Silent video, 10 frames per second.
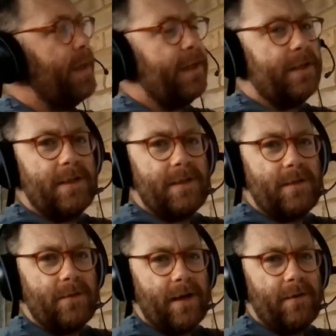because it's
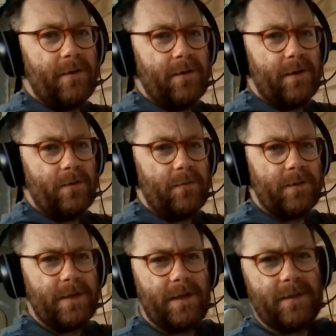still carrying on the normal
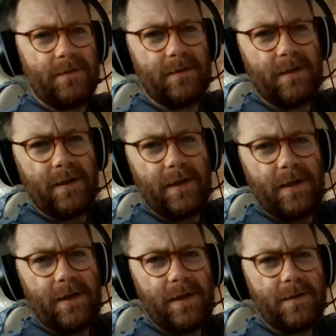sense.
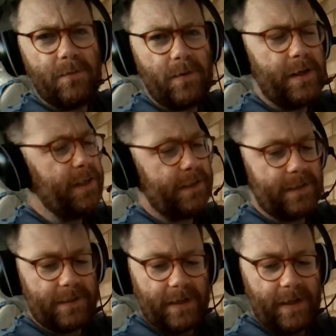Good morning,
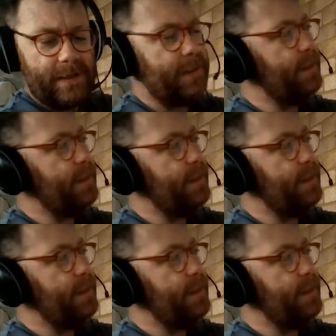said